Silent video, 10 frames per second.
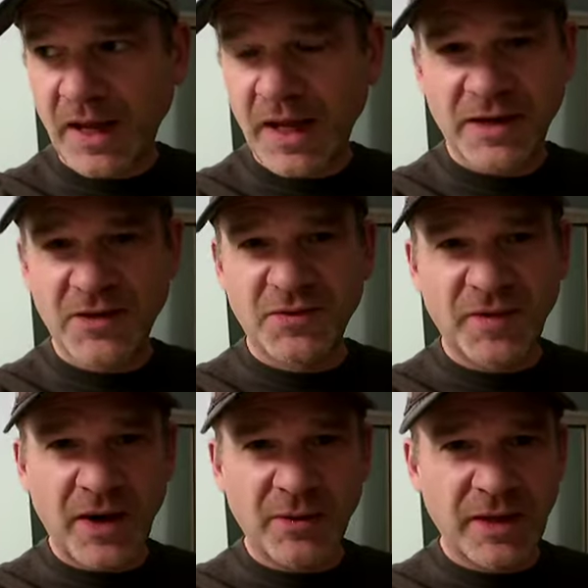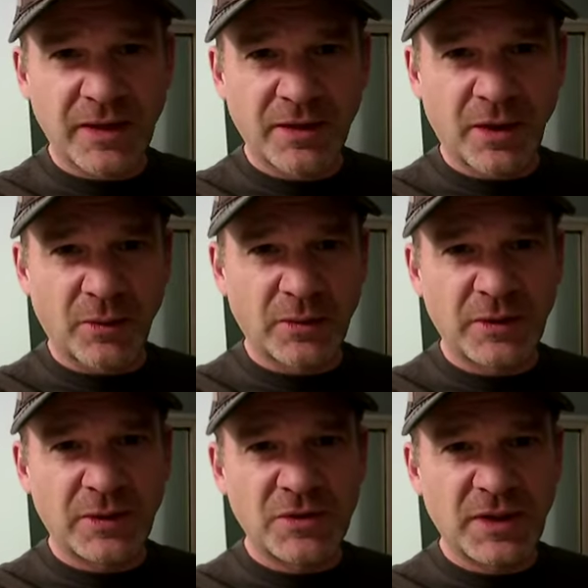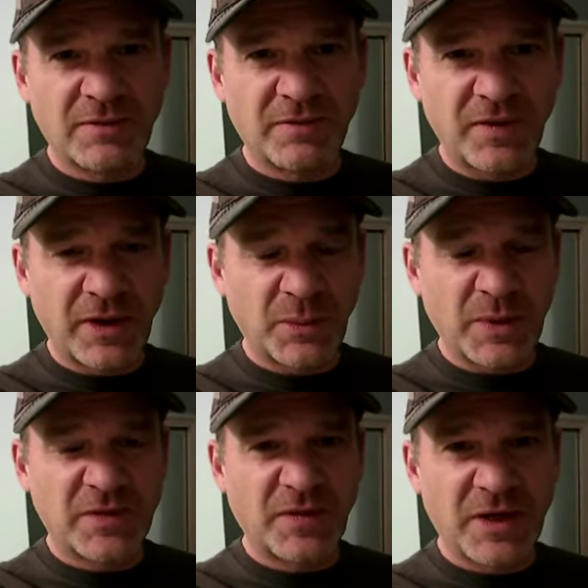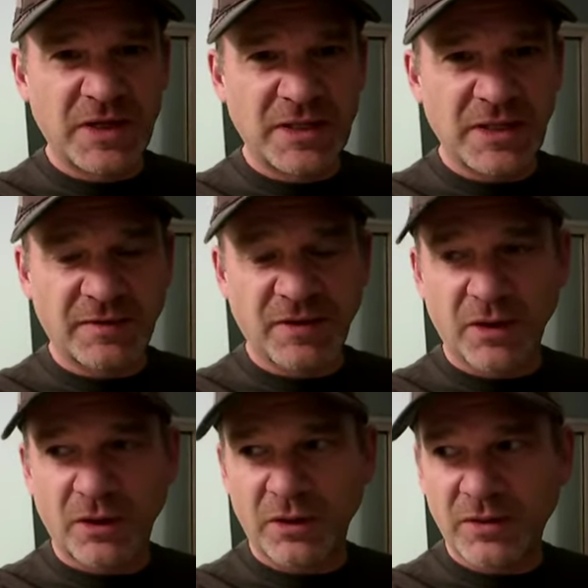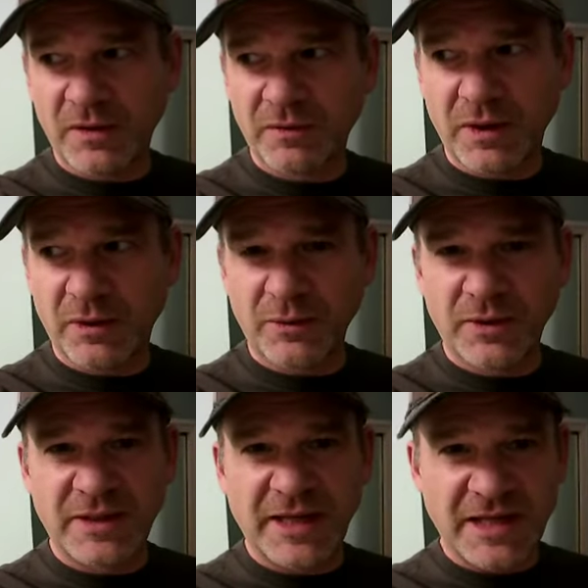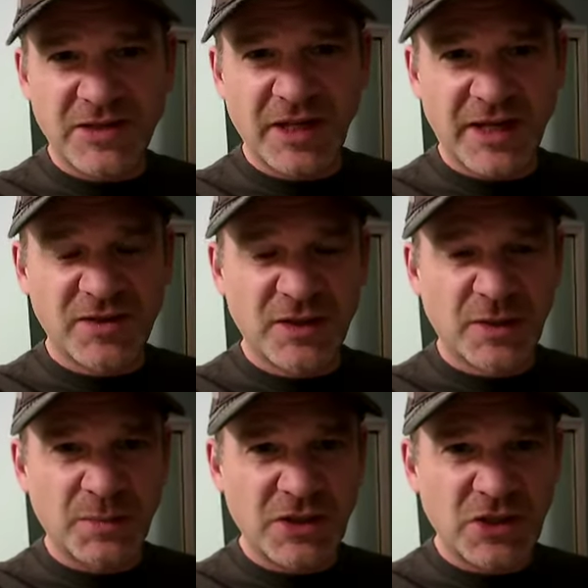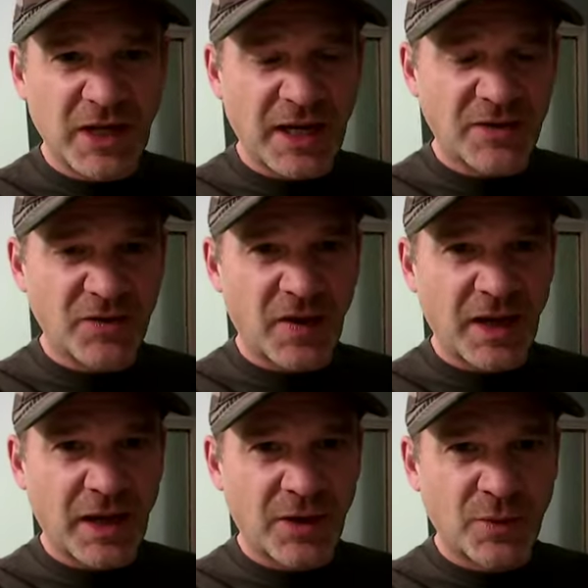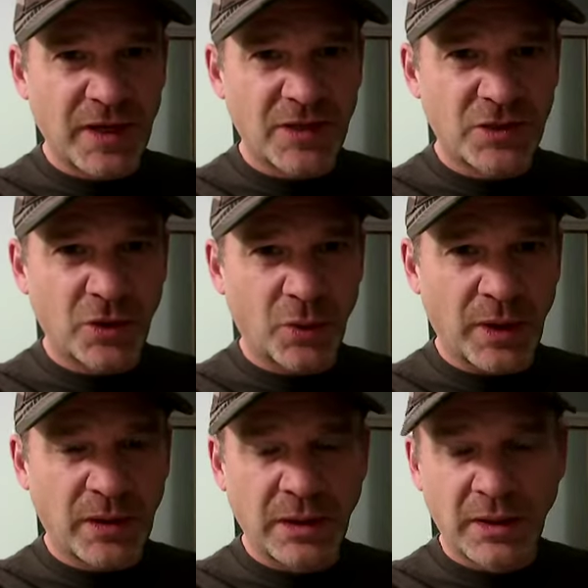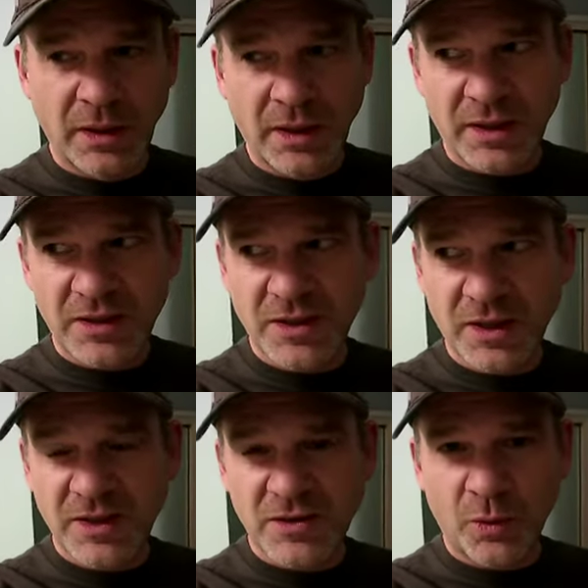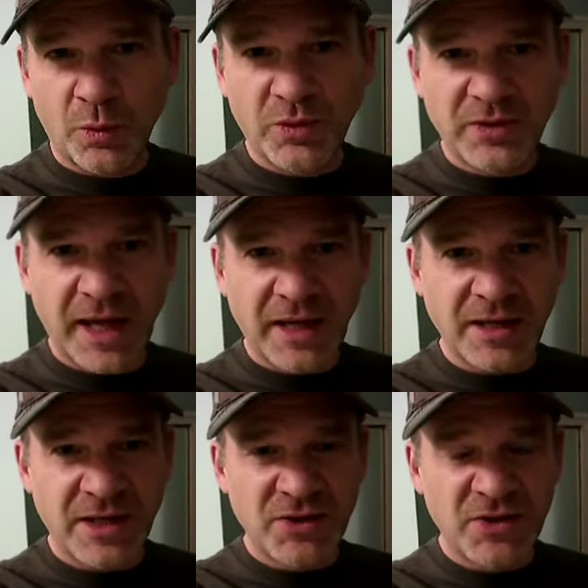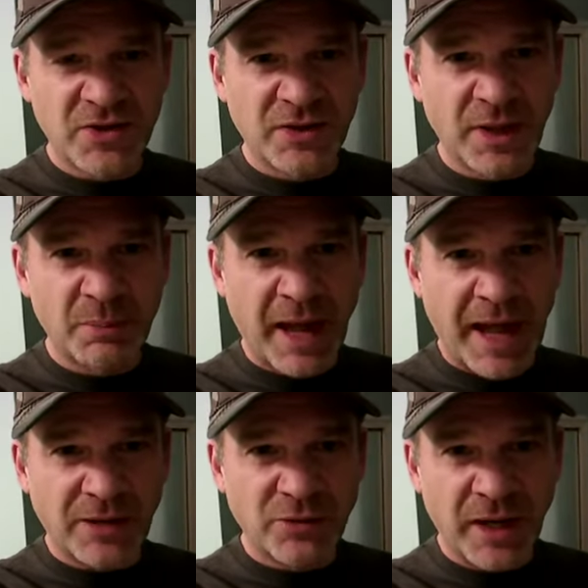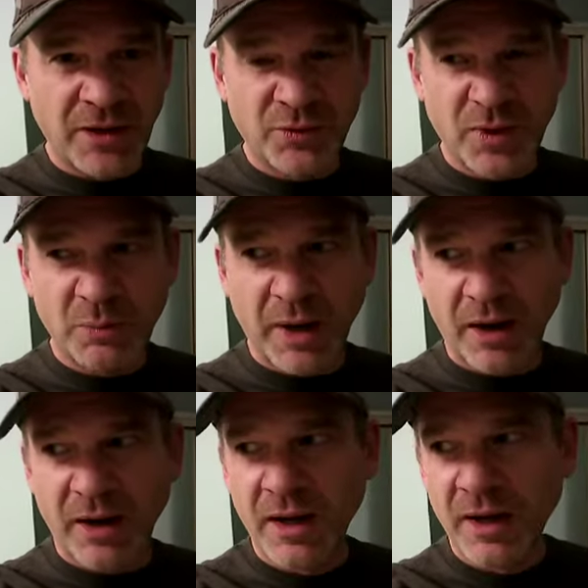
And it's very, using film, it's very difficult. Dust gets in the machines and they got to redo it. And he's got these old technicians in the back trying to repair.